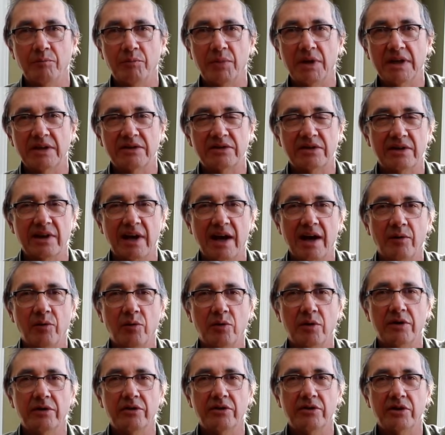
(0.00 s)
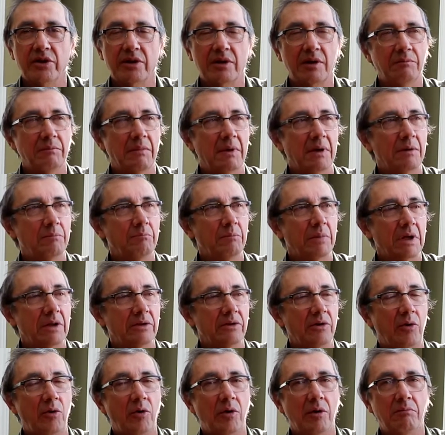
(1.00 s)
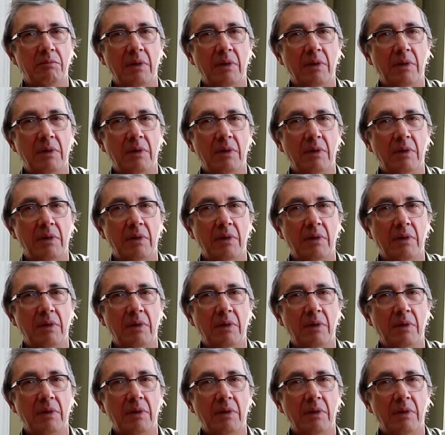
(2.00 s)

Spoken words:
piece of that wood and you can build the whole